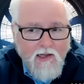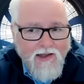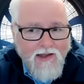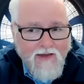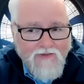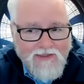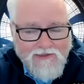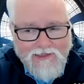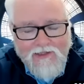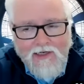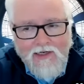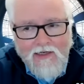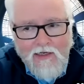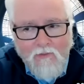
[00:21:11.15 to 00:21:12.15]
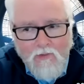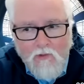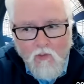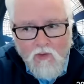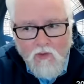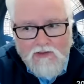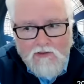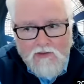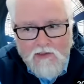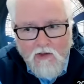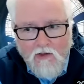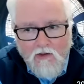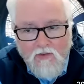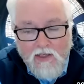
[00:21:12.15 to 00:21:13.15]
Having said that, a couple of points that
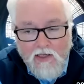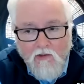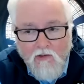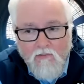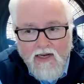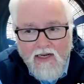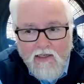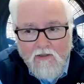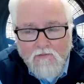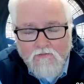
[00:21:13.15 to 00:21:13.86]
I'll make.